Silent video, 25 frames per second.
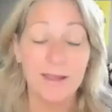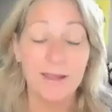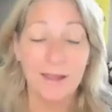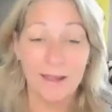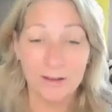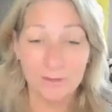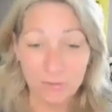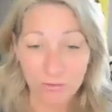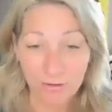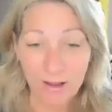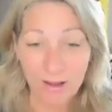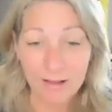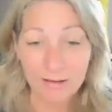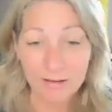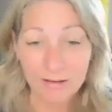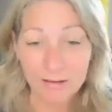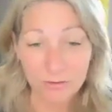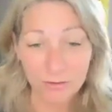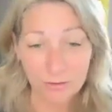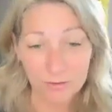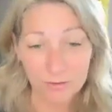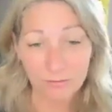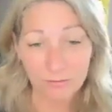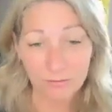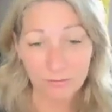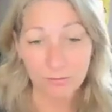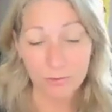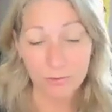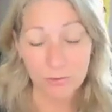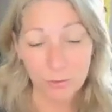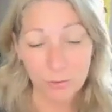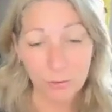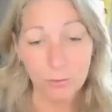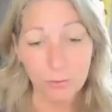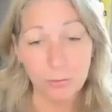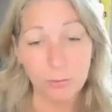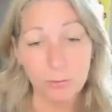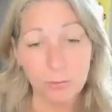and challenging for
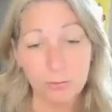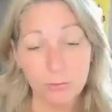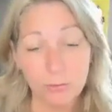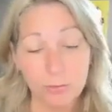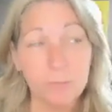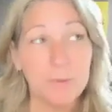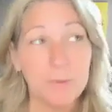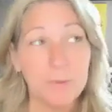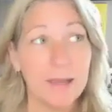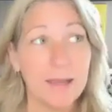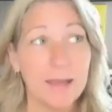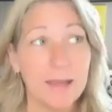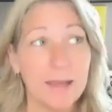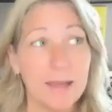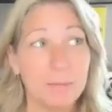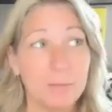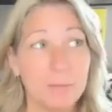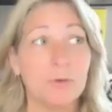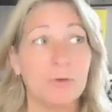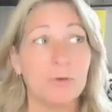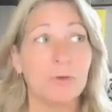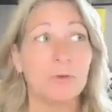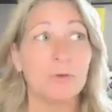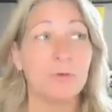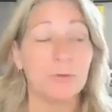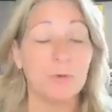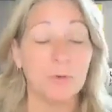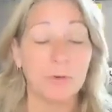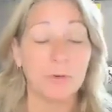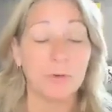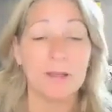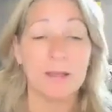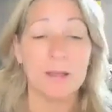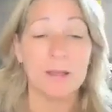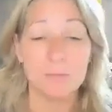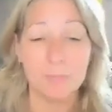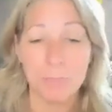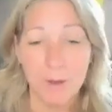you to be able to
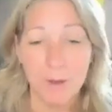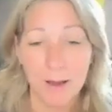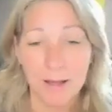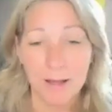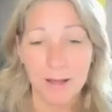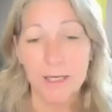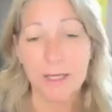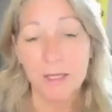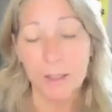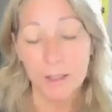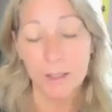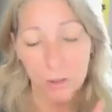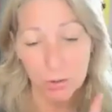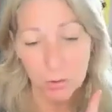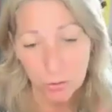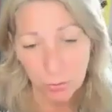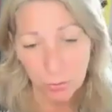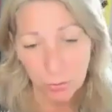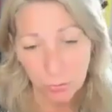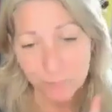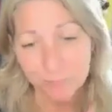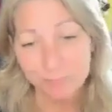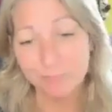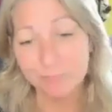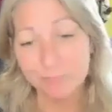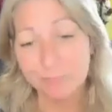fully embody you.